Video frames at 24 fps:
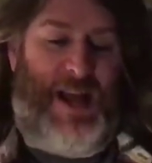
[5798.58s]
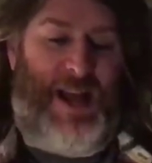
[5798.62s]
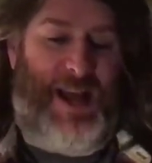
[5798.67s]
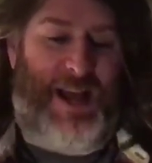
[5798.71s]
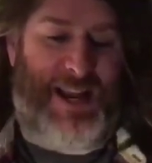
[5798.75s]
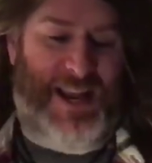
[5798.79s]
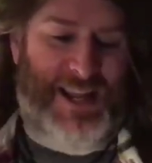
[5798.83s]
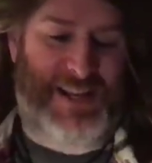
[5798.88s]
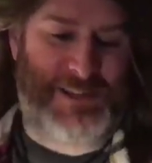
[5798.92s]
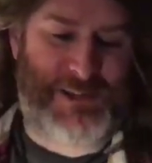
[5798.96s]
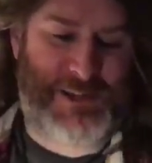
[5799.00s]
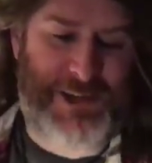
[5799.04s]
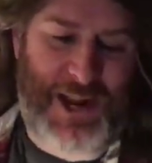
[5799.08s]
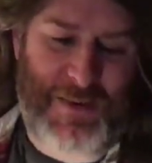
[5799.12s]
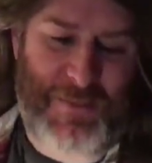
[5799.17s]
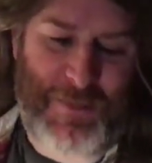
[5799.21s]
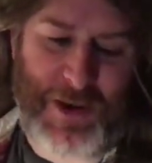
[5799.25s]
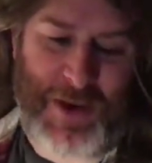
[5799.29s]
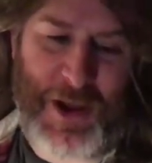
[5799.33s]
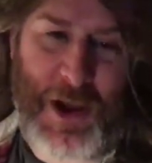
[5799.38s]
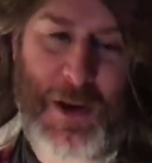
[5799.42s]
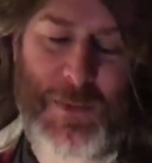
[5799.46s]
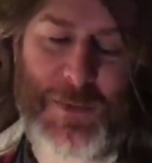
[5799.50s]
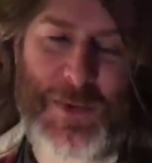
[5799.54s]
Ladies and
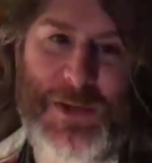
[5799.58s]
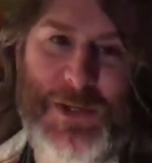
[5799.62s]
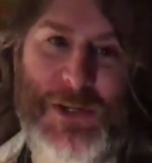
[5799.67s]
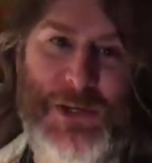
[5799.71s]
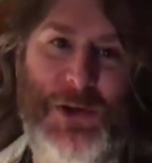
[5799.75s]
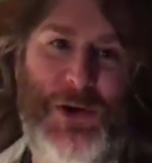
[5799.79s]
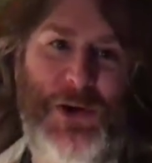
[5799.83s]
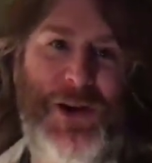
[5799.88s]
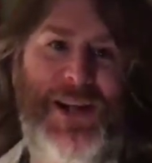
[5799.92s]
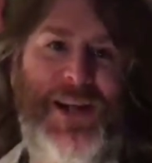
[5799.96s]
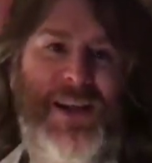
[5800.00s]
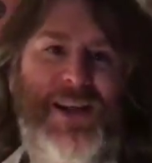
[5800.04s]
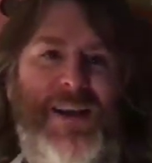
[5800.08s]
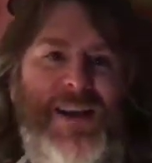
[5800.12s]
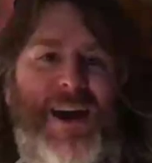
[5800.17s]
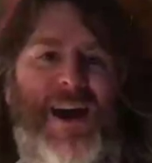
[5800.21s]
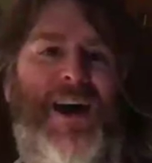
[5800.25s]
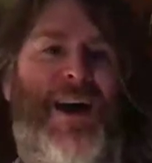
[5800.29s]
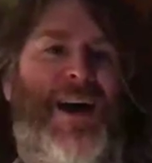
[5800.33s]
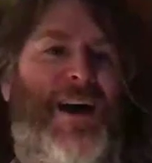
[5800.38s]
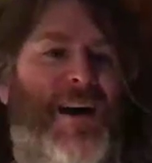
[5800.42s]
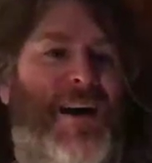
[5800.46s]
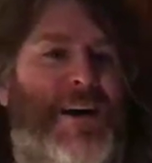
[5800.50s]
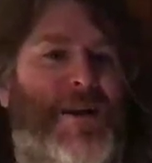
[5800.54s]
gentlemen, I hope you enjoyed it.
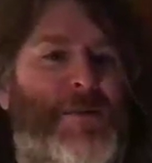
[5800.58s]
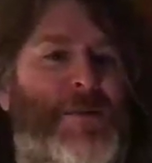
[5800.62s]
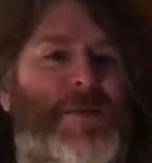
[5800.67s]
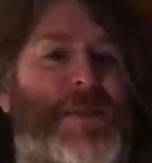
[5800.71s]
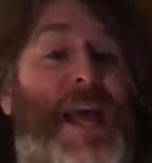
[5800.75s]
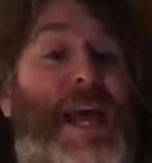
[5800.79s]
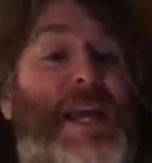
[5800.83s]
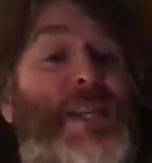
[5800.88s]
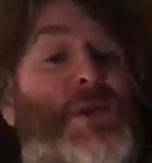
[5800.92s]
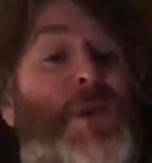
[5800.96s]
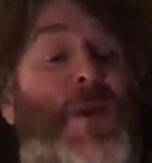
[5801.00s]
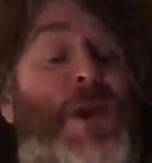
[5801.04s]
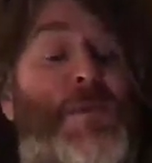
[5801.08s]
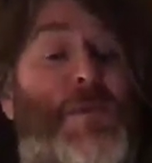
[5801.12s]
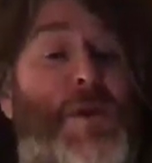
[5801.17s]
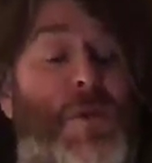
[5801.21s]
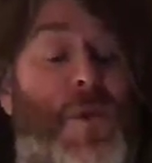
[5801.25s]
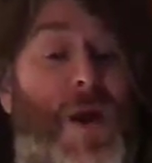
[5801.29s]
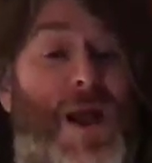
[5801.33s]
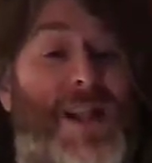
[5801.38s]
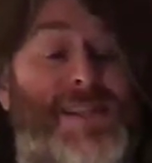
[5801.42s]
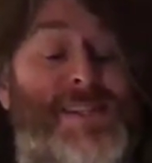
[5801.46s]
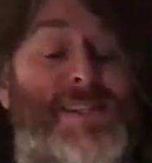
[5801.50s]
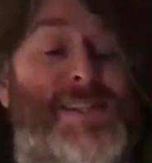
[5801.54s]
Next one will be
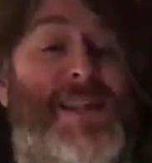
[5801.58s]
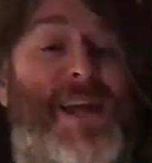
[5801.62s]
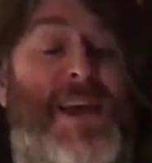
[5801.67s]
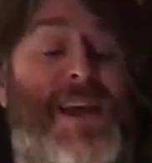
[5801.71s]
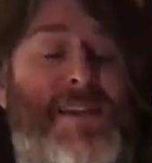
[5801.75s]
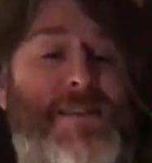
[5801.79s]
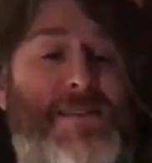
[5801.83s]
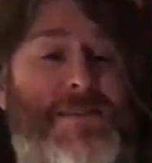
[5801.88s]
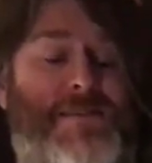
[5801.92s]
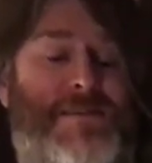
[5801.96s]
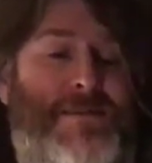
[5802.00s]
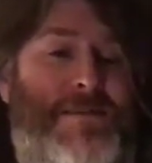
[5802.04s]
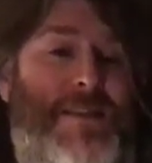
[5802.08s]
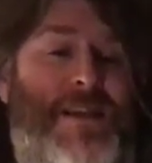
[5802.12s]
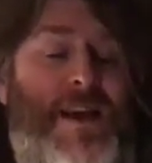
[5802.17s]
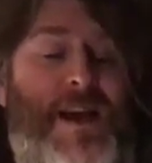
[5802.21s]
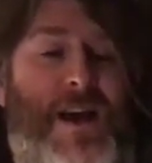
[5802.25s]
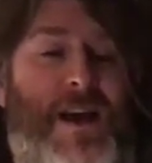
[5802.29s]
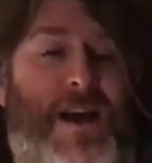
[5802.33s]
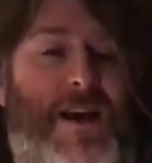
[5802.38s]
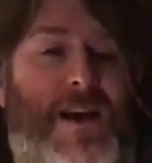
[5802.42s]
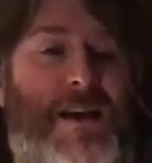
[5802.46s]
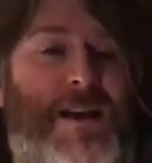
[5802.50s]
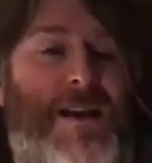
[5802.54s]
Wednesday.
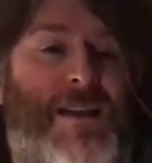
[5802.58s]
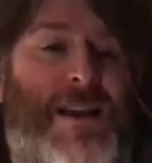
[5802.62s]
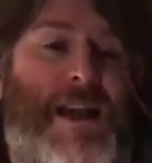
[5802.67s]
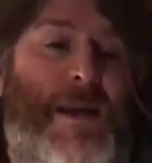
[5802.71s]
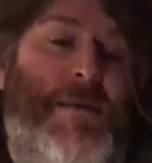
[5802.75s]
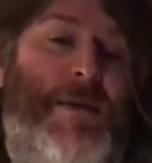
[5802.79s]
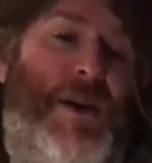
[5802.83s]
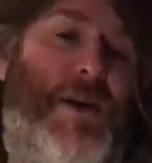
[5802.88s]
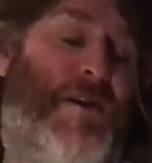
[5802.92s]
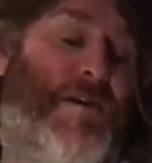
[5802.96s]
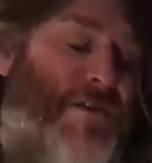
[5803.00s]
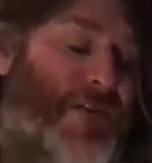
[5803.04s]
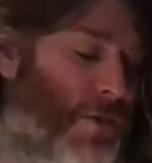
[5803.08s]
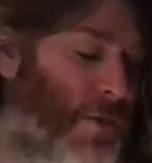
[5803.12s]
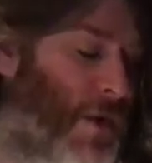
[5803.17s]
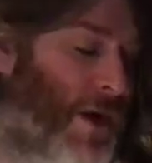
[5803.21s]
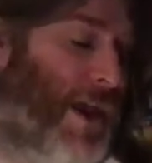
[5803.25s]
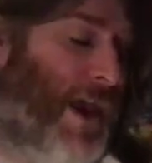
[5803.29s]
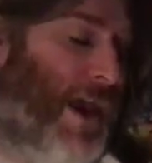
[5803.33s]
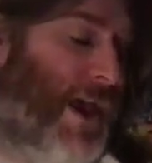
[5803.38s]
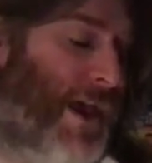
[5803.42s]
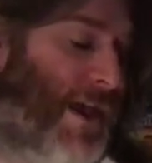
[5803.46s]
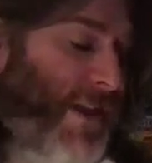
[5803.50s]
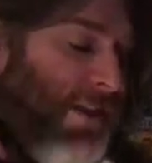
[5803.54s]
Let me know if you want
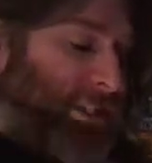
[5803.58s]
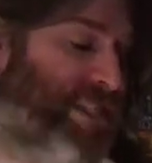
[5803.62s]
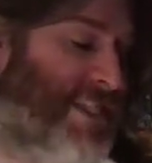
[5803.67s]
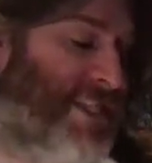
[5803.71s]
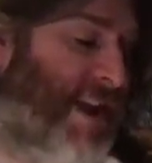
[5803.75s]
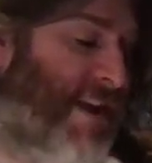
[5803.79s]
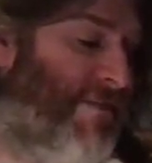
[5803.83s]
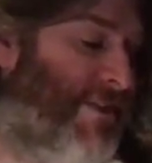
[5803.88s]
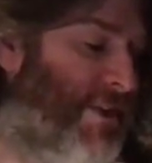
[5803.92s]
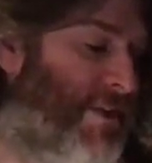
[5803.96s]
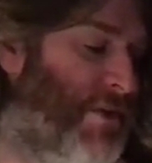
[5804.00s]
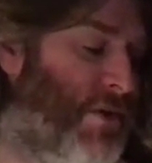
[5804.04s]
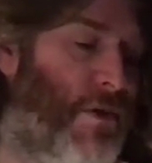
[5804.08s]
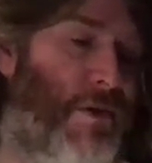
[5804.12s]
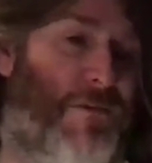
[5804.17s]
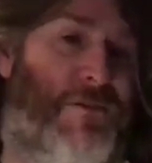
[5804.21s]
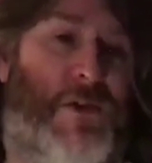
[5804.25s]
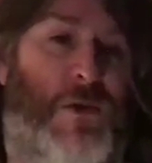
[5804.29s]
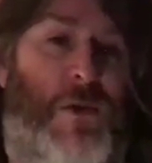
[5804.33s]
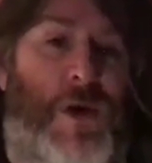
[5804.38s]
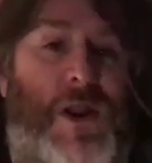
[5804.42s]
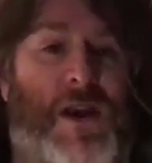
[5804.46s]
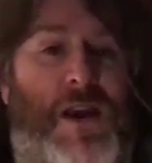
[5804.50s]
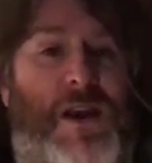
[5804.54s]
it at 7 or if
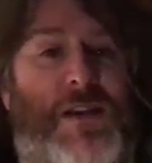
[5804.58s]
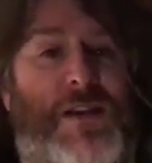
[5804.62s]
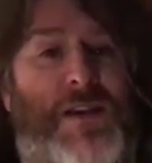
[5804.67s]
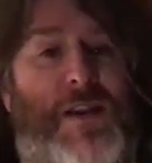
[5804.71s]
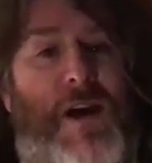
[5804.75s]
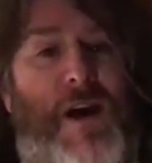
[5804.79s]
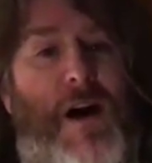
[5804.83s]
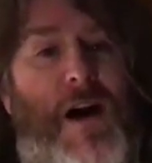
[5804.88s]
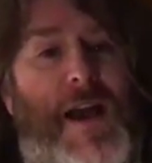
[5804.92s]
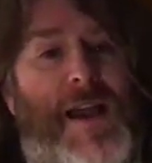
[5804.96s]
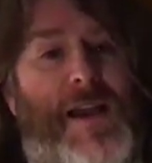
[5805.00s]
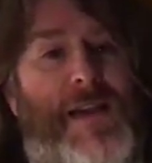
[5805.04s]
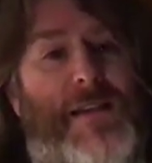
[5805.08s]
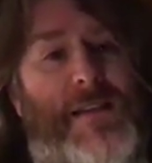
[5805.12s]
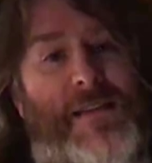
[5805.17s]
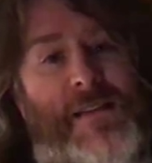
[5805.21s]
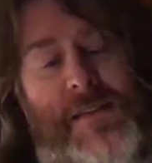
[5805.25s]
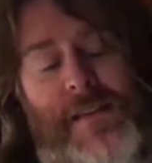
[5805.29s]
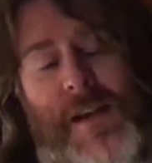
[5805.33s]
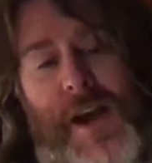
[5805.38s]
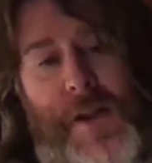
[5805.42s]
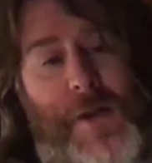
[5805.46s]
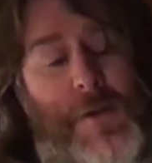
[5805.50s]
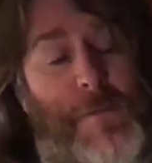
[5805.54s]
you want it at 9.
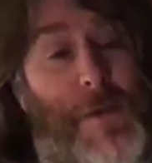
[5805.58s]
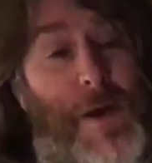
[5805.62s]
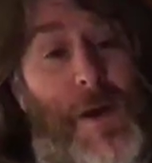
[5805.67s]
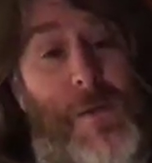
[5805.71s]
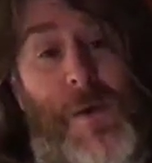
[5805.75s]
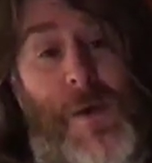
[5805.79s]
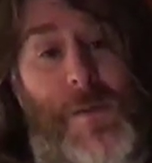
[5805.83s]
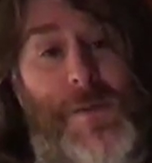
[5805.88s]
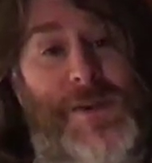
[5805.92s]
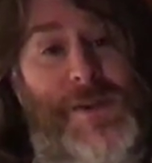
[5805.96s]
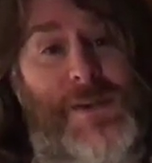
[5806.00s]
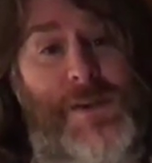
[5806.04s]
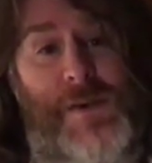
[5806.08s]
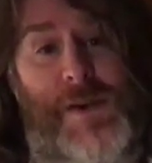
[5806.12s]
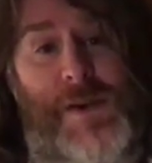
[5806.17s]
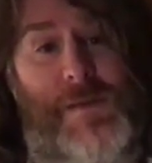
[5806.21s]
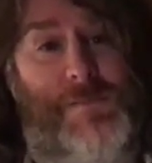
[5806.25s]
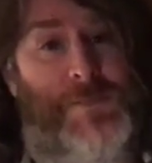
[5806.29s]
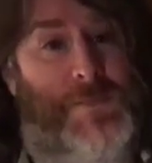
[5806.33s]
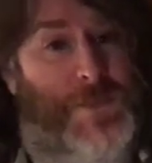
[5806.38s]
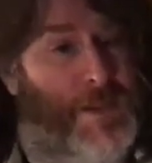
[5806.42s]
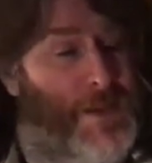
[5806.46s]
I don't mind when we do it.